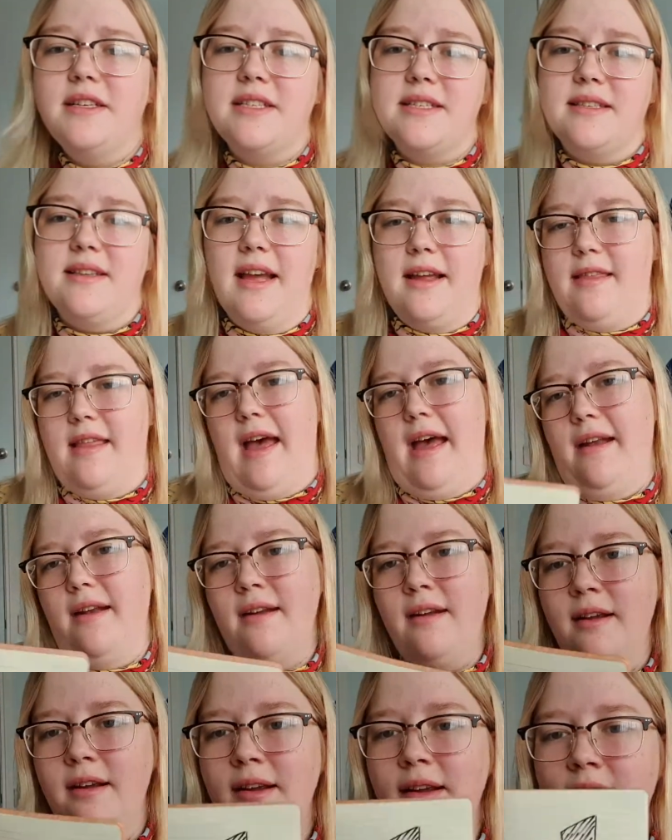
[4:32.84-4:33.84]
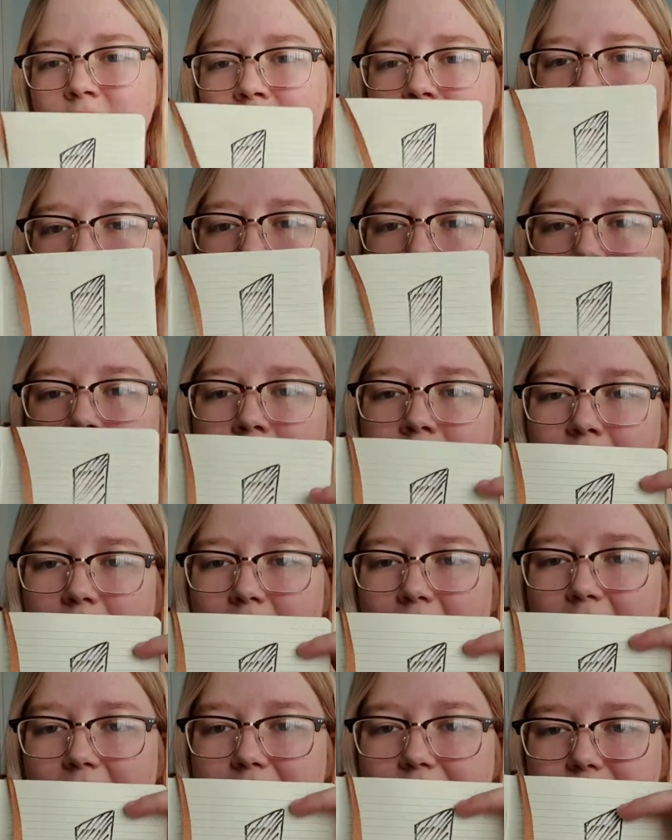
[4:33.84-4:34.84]
just like that
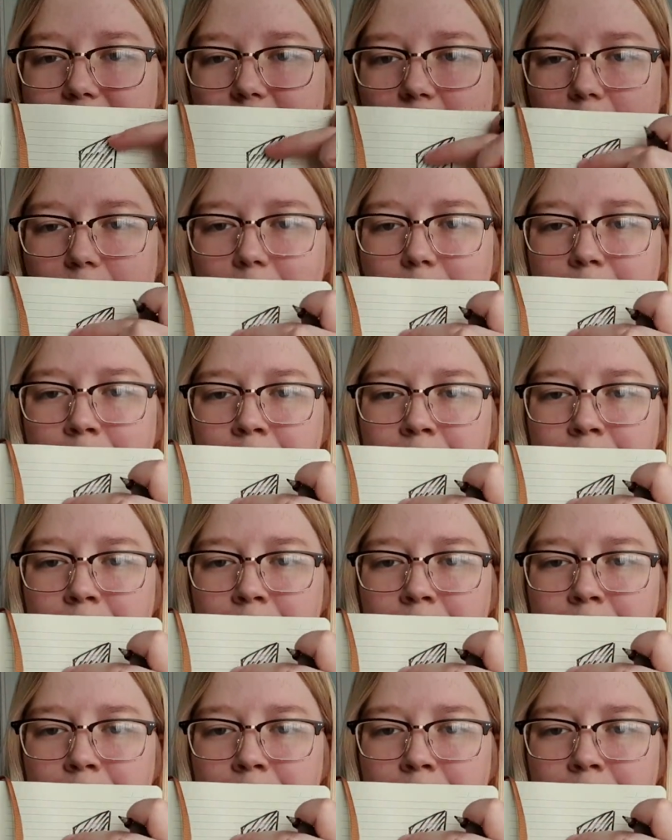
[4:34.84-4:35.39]
at the top.